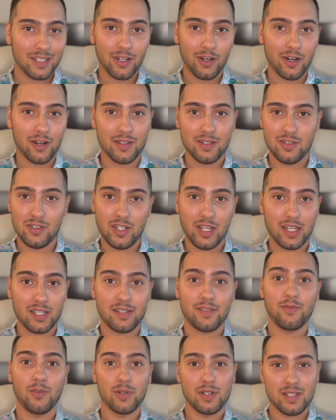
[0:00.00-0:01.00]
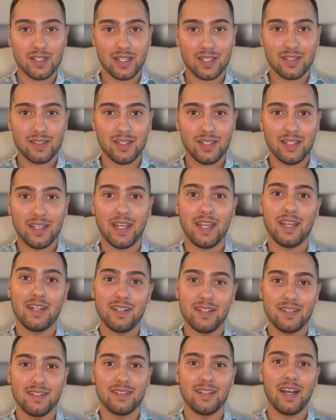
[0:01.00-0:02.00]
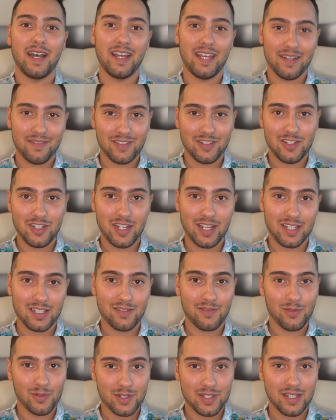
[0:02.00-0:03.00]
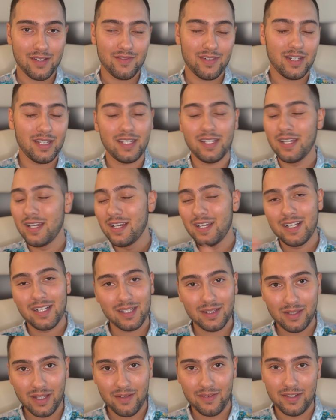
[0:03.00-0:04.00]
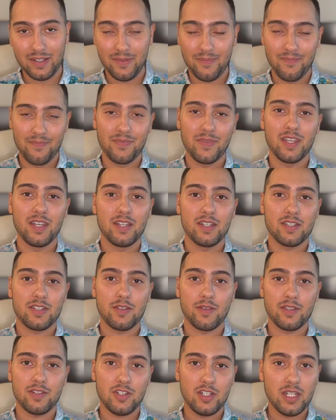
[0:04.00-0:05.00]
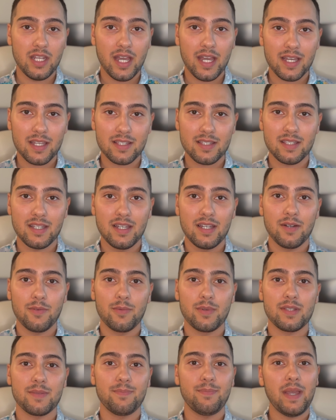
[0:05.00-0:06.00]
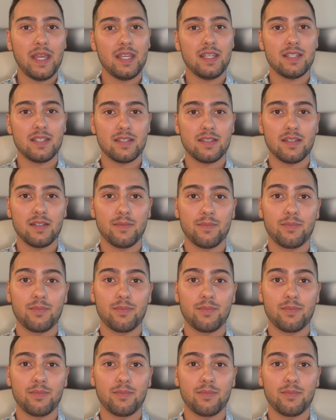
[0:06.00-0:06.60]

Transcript: car, the GX460, and I have the GX470, love it. So the GX was based